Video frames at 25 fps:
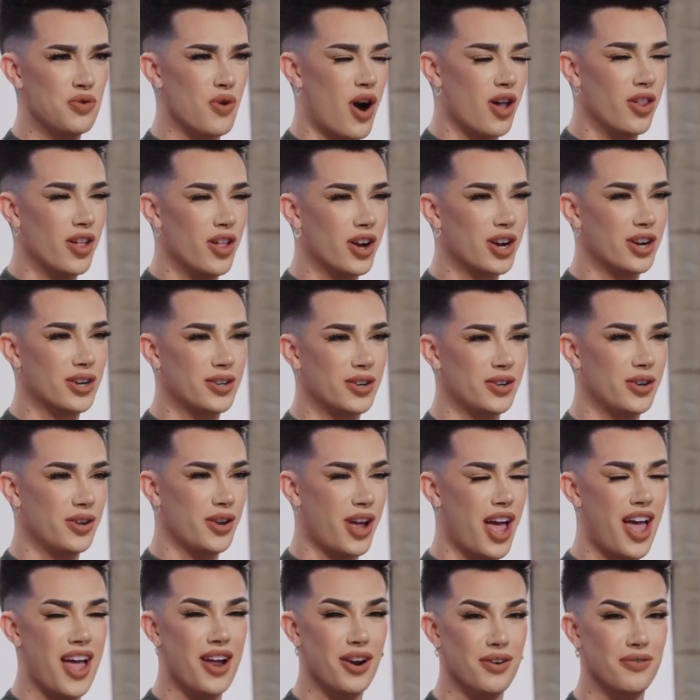You all look
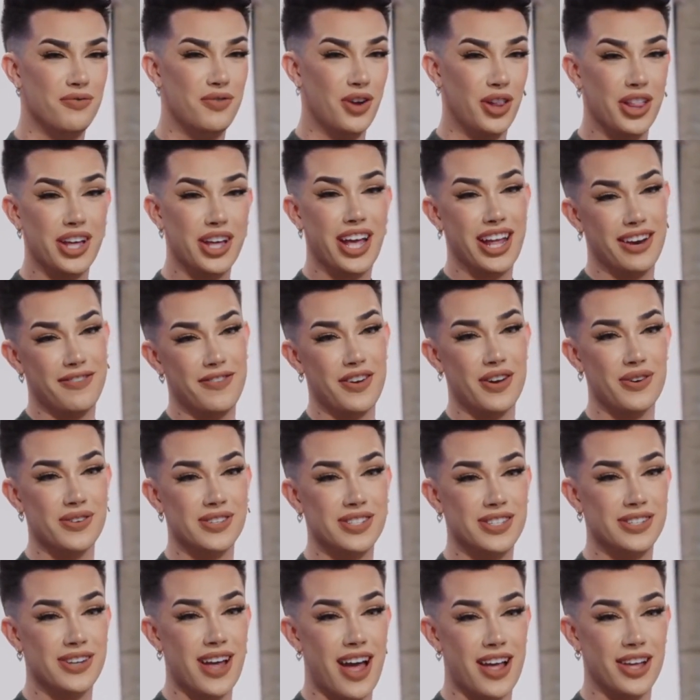really
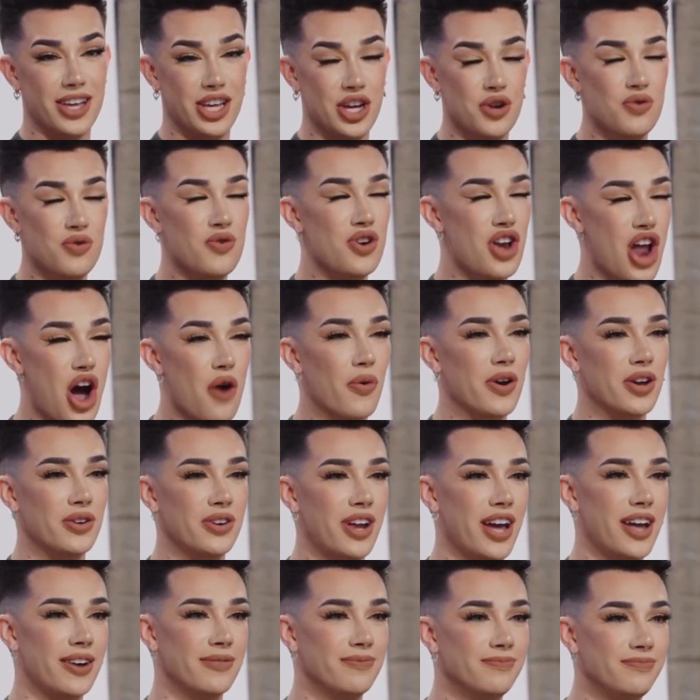confused. You know what you
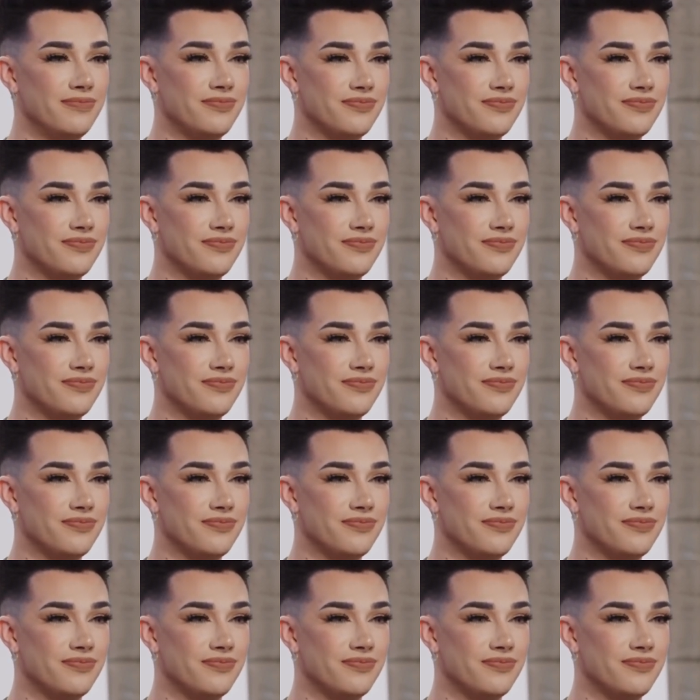did.